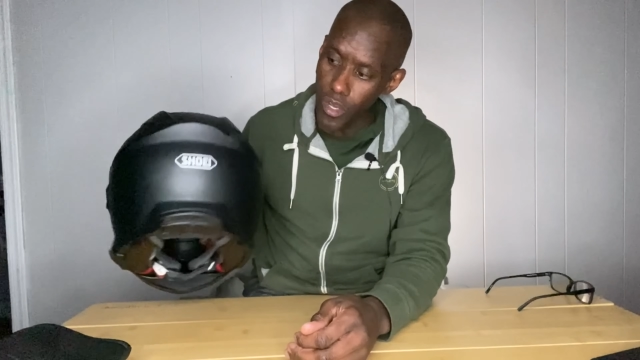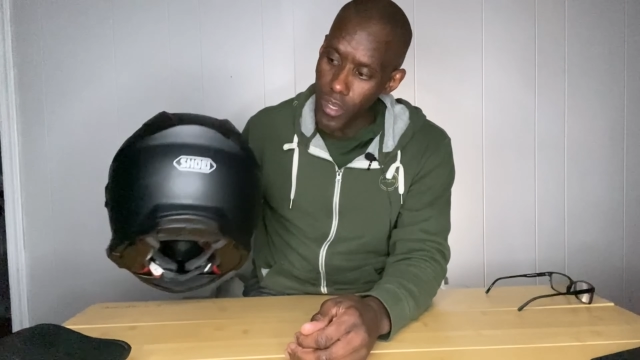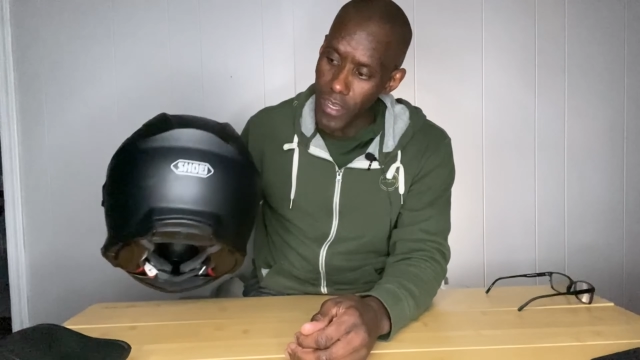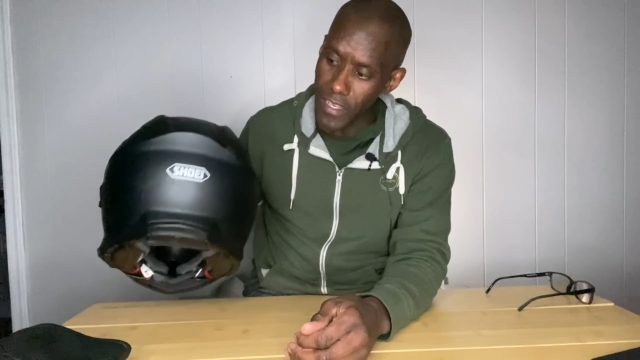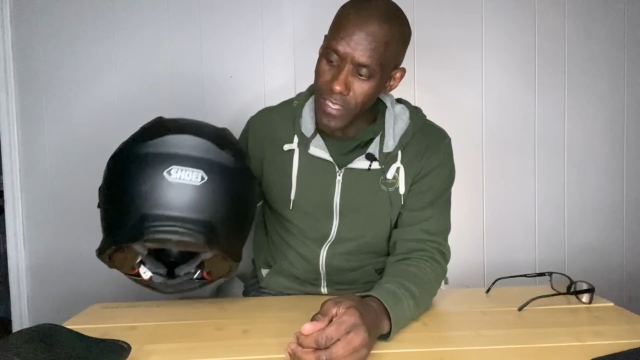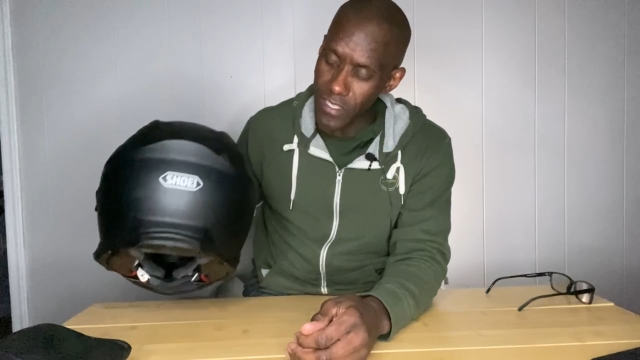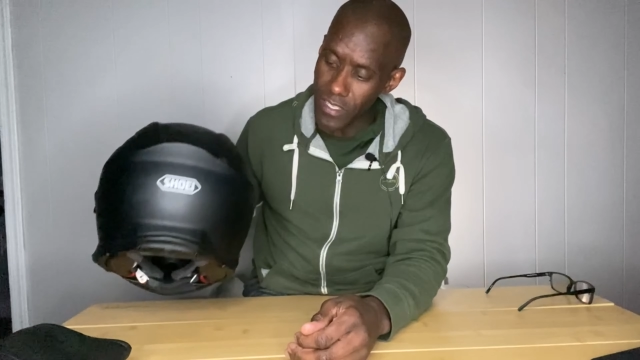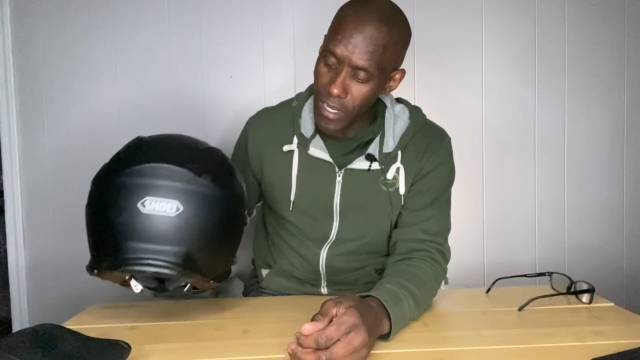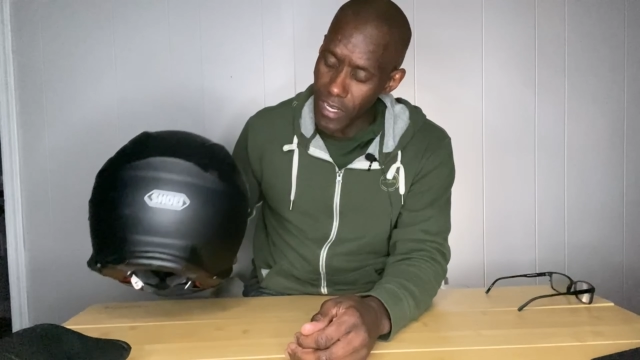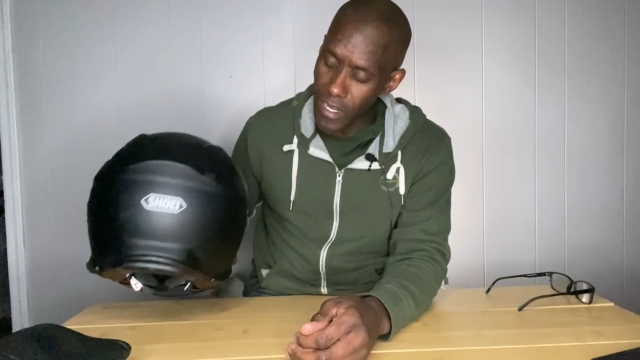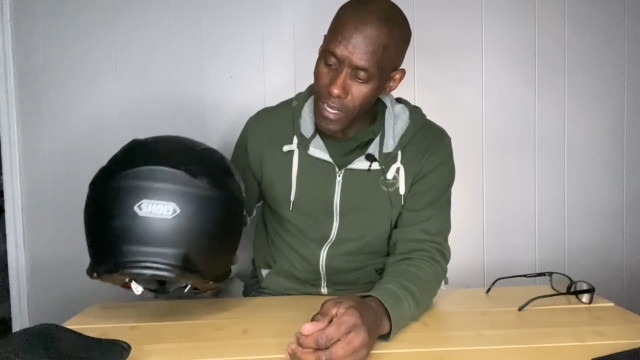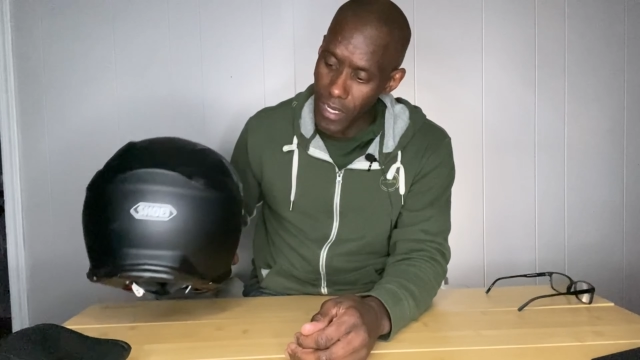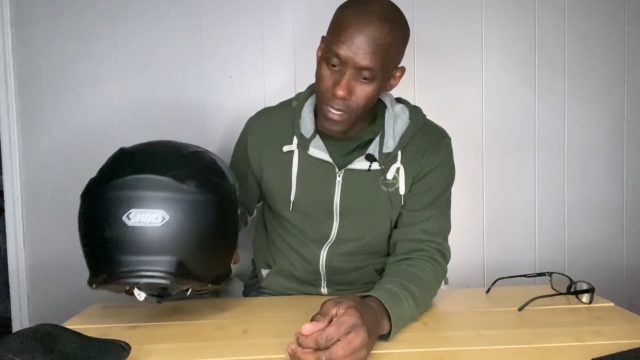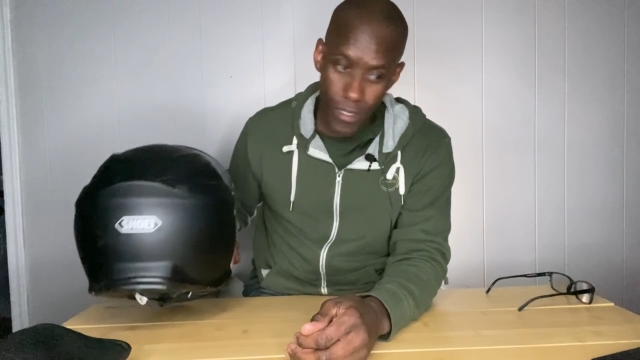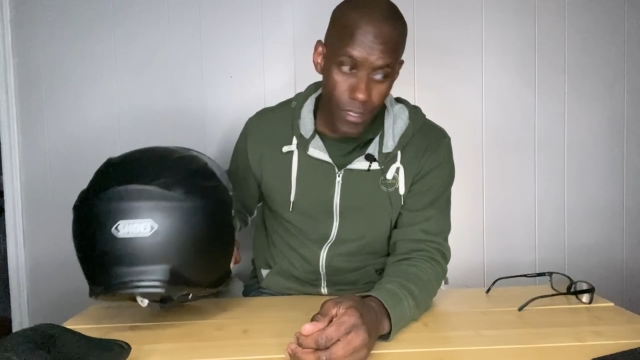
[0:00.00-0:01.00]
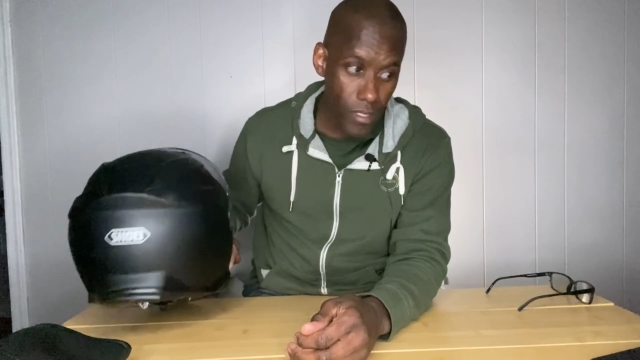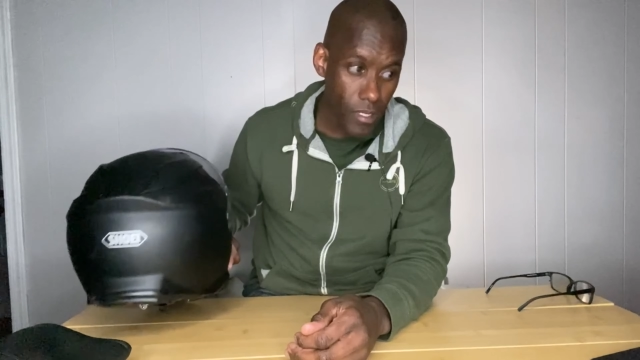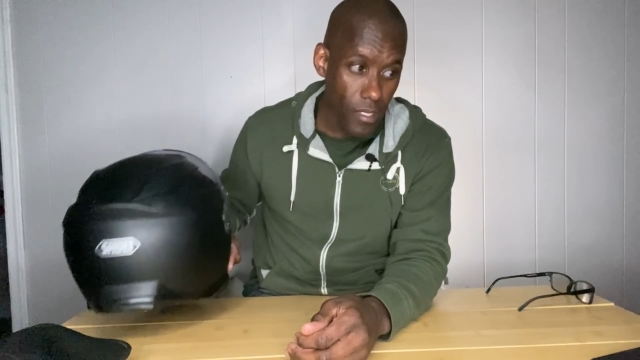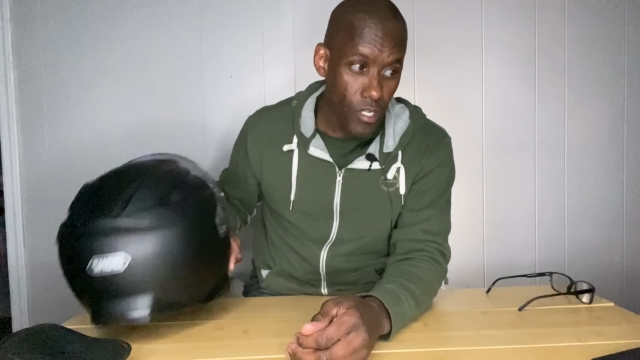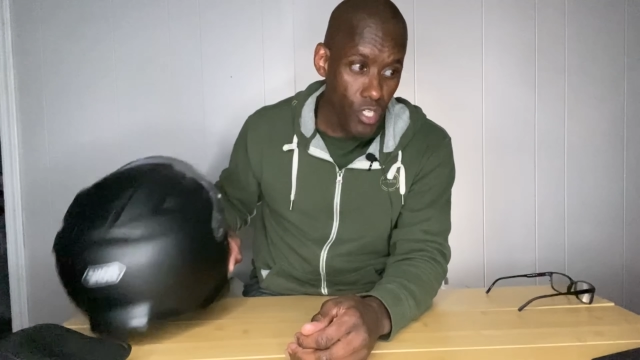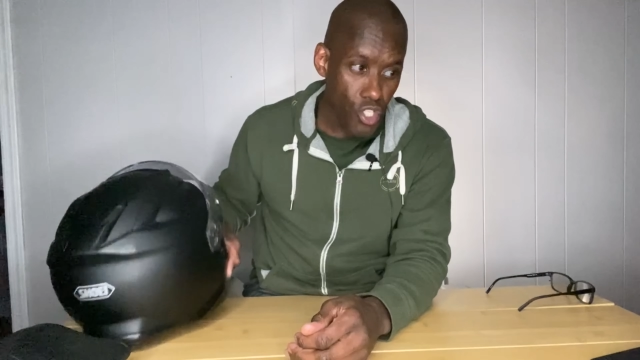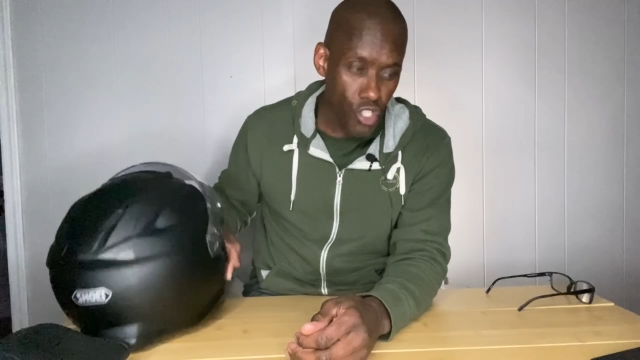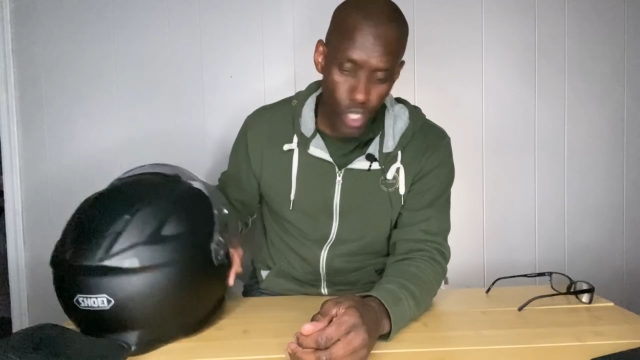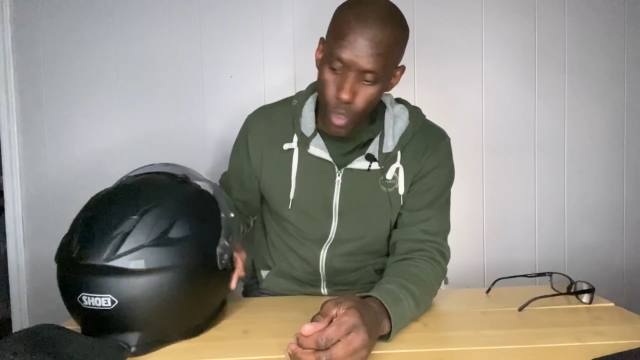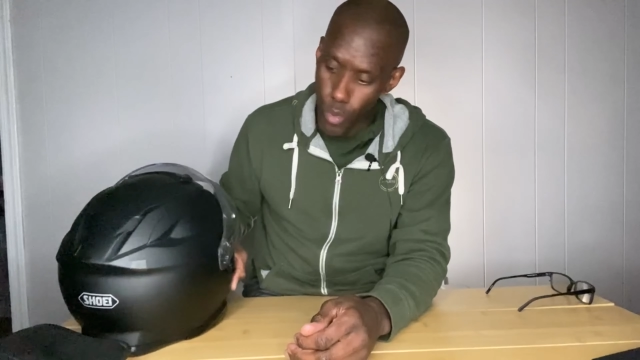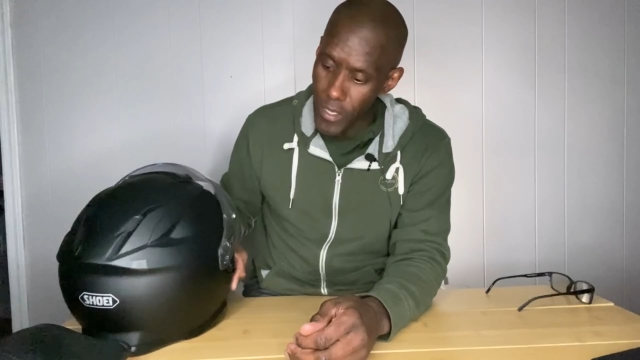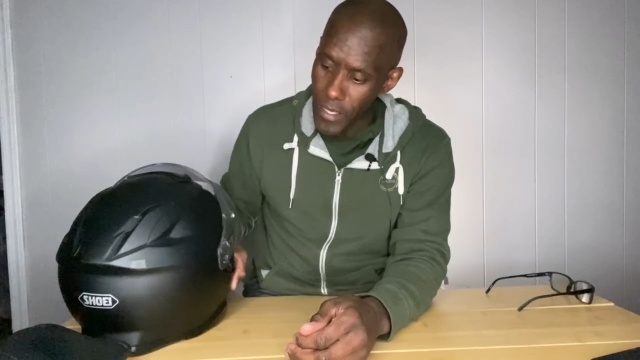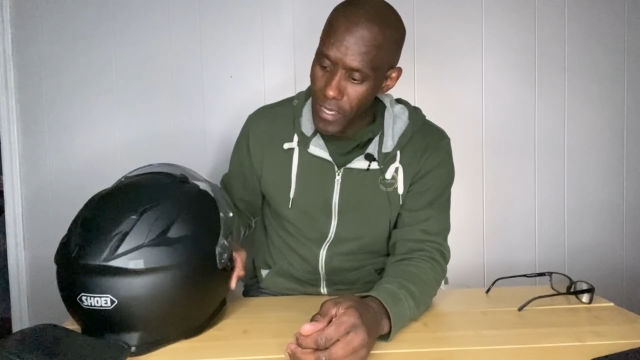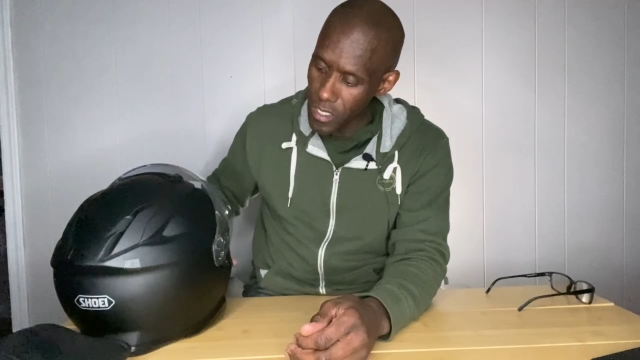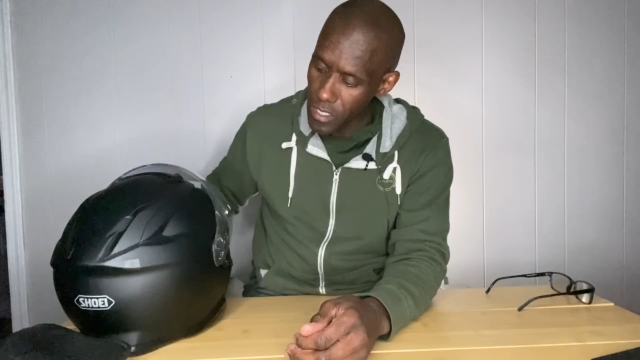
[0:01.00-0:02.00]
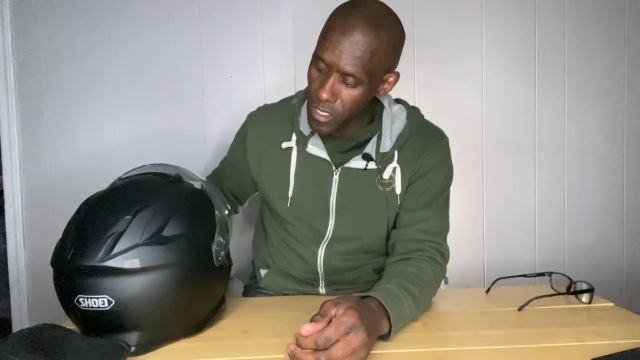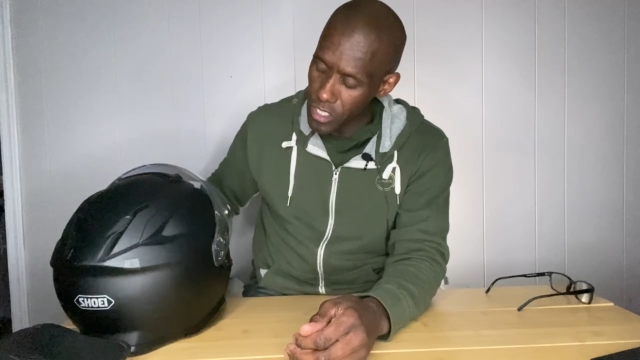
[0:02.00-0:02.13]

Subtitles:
It's a Shoei